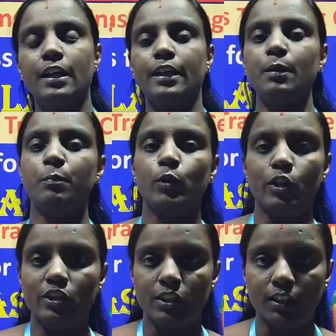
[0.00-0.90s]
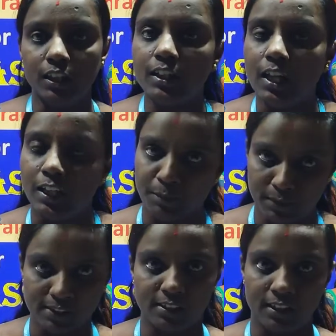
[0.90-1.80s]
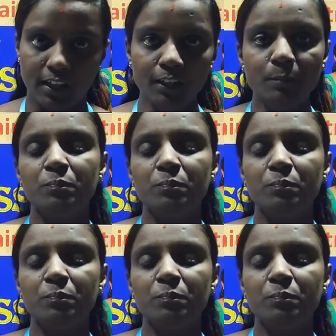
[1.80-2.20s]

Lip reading: reproduction in animals, right?